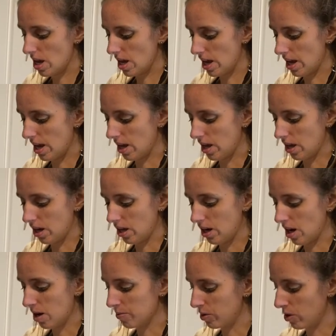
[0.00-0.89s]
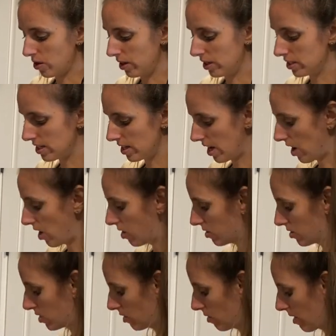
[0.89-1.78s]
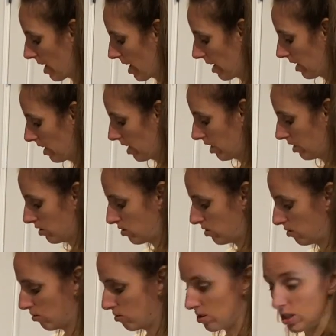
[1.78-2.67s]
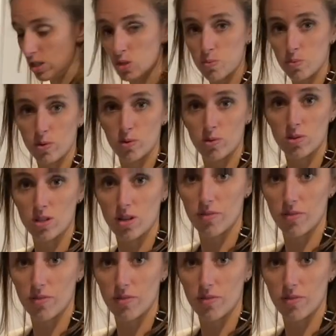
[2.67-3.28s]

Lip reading: and I'm going to also add in 2 teaspoons of